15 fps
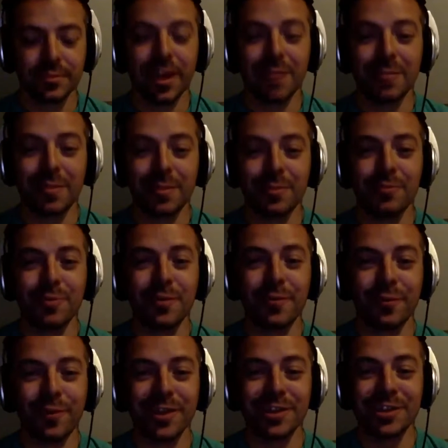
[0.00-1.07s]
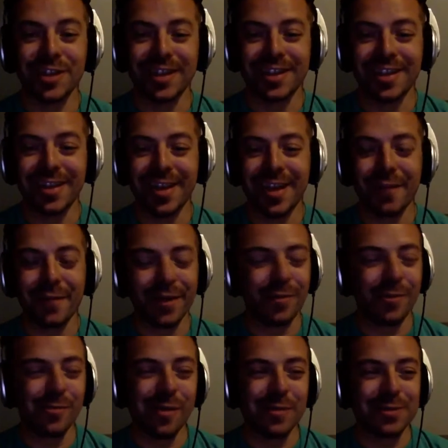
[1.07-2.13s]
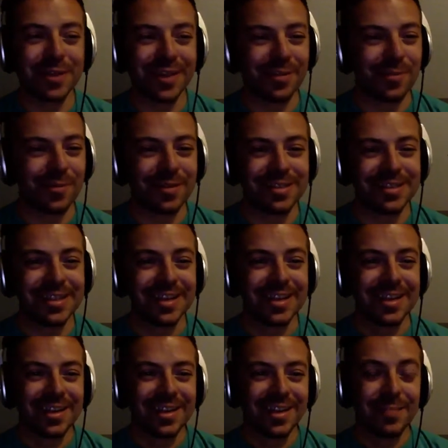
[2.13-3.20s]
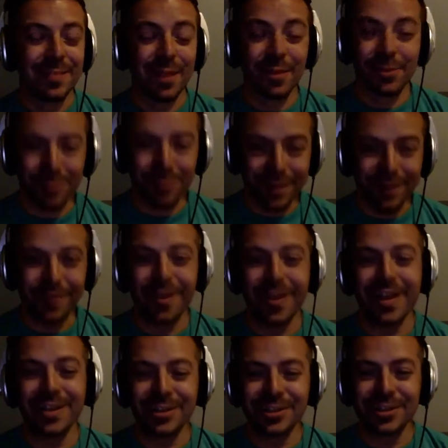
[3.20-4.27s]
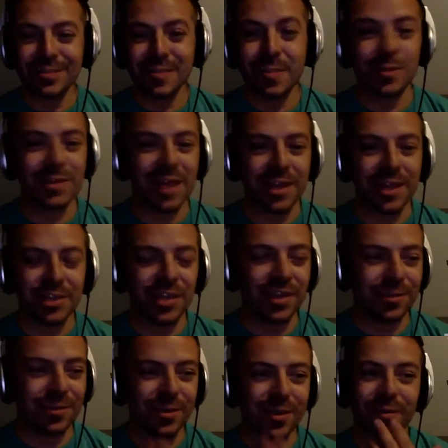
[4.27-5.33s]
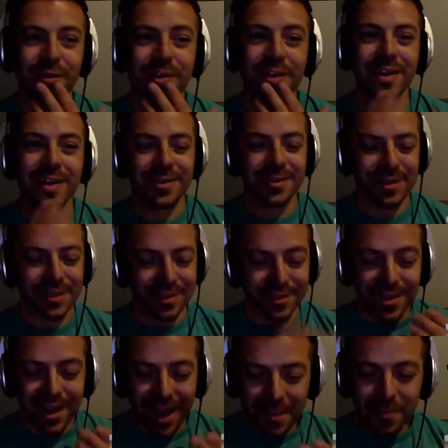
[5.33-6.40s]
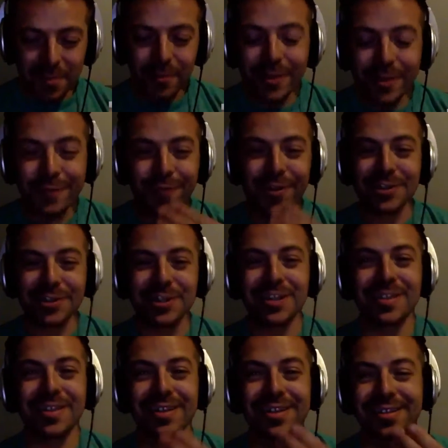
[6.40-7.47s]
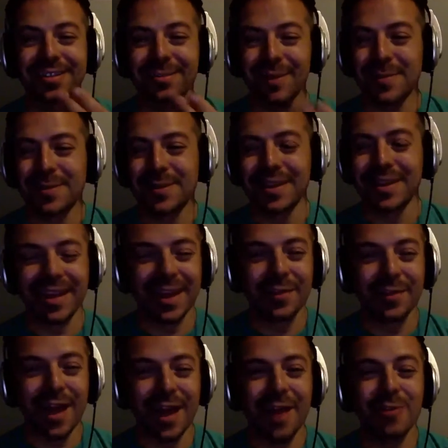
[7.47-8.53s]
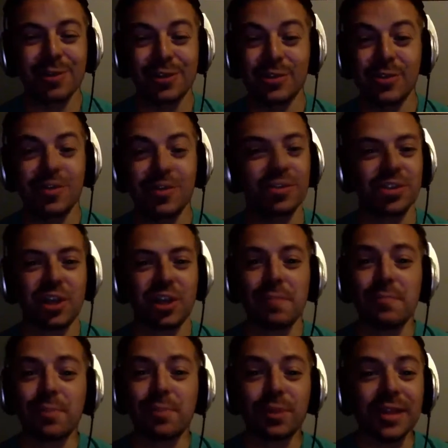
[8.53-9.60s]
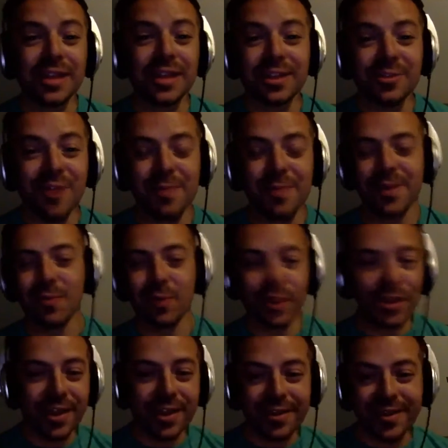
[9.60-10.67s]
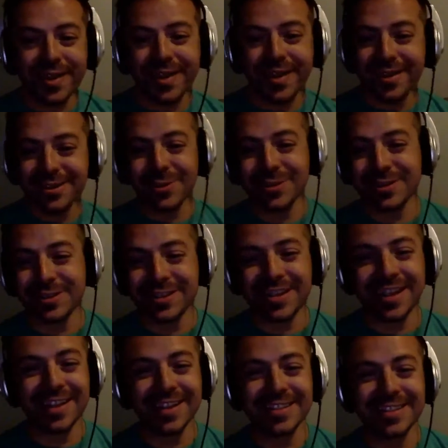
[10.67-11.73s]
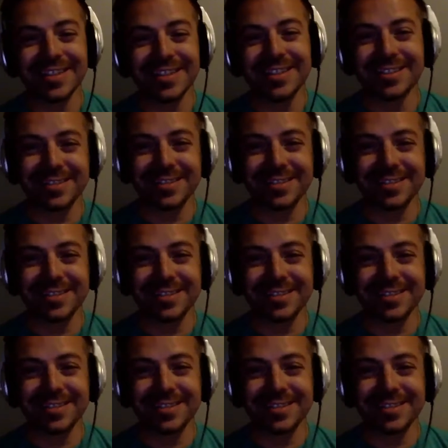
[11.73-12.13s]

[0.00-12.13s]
I remember refreshing. I forget what website it was, but I would refresh. Maybe it was IGN or whatever. You know, I'm refreshing the website like every hour or two, and there's a completely new update. We're hearing, our sources are telling us this.